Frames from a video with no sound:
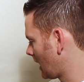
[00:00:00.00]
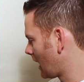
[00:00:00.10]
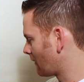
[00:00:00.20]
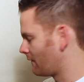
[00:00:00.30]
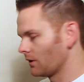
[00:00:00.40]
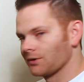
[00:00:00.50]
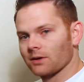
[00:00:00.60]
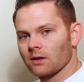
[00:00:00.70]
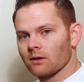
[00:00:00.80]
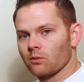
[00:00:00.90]
the air
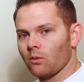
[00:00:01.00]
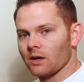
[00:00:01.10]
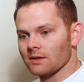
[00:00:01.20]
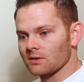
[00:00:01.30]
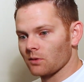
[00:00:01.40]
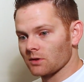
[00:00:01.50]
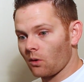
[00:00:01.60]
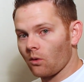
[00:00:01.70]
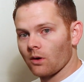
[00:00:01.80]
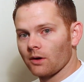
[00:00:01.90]
filter
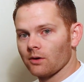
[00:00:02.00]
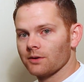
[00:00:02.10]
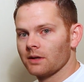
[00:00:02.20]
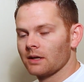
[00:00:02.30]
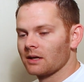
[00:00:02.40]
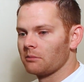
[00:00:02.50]
was oiled,